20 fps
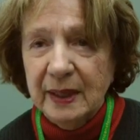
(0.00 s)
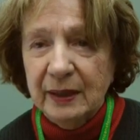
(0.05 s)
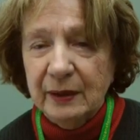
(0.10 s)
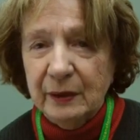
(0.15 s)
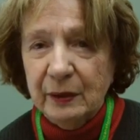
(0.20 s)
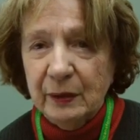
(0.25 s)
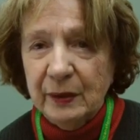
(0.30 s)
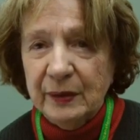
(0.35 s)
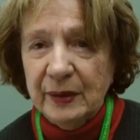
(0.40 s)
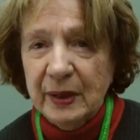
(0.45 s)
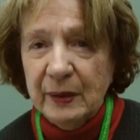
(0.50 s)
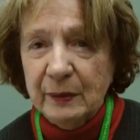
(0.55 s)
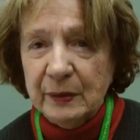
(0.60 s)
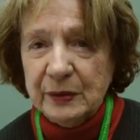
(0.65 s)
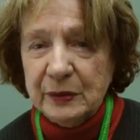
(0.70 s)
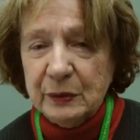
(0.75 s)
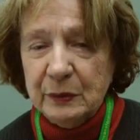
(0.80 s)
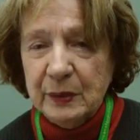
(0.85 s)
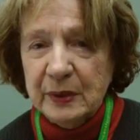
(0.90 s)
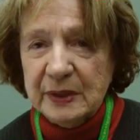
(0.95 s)
And they were
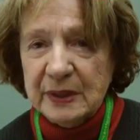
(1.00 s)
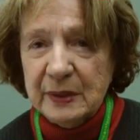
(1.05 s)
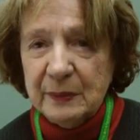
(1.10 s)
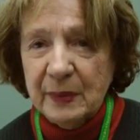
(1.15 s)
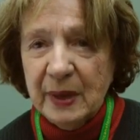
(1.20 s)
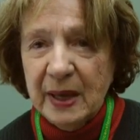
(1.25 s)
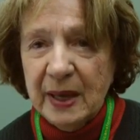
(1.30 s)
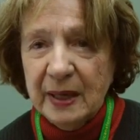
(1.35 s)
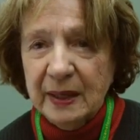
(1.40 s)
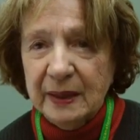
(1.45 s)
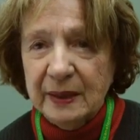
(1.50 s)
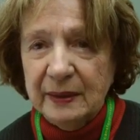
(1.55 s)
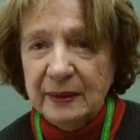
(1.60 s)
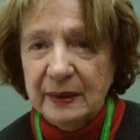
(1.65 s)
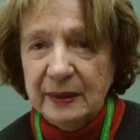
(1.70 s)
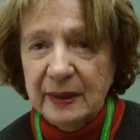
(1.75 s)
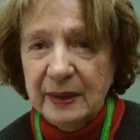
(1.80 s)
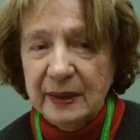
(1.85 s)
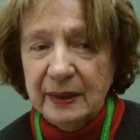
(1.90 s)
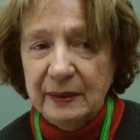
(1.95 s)
squeezing back, and
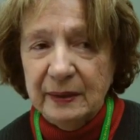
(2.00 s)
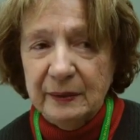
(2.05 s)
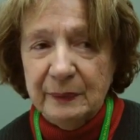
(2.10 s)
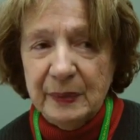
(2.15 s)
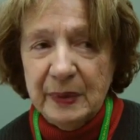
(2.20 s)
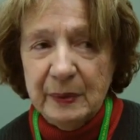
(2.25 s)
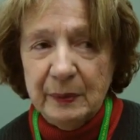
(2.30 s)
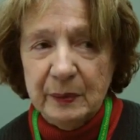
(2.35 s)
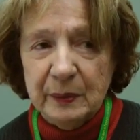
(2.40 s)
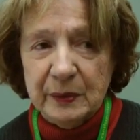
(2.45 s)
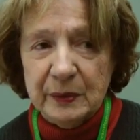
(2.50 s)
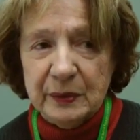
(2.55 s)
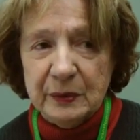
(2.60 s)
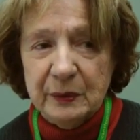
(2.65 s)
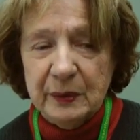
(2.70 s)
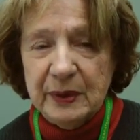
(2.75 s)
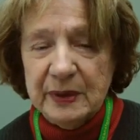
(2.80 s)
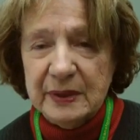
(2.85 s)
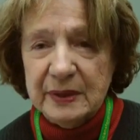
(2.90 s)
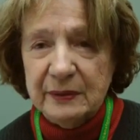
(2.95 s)
people were
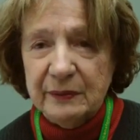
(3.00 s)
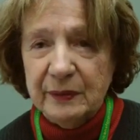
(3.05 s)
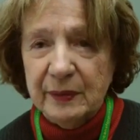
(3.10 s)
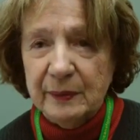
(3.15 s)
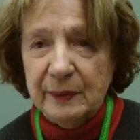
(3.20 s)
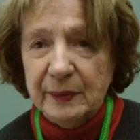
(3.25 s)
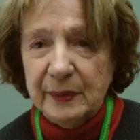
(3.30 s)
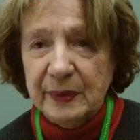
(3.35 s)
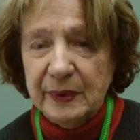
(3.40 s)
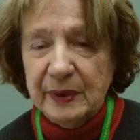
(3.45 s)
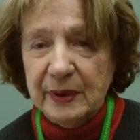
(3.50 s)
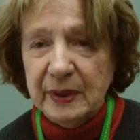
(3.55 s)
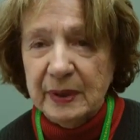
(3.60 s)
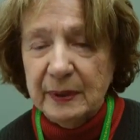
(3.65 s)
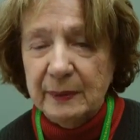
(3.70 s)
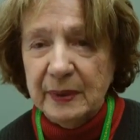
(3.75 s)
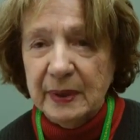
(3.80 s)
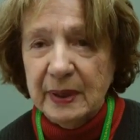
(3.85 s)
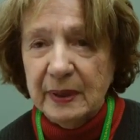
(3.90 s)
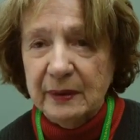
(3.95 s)
squeezing from
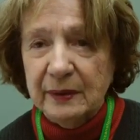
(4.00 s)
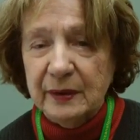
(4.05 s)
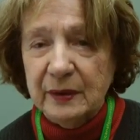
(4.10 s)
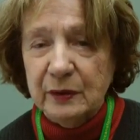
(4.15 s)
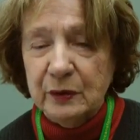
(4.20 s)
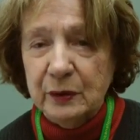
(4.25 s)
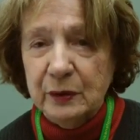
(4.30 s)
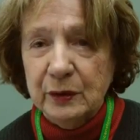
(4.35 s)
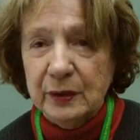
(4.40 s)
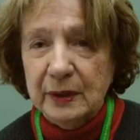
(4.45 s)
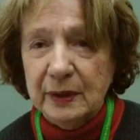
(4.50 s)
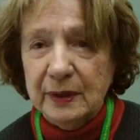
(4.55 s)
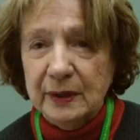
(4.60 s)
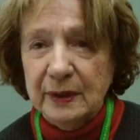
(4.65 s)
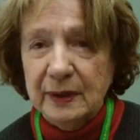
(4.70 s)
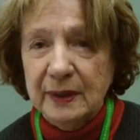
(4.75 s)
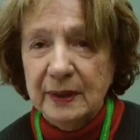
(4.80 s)
coming out of the door.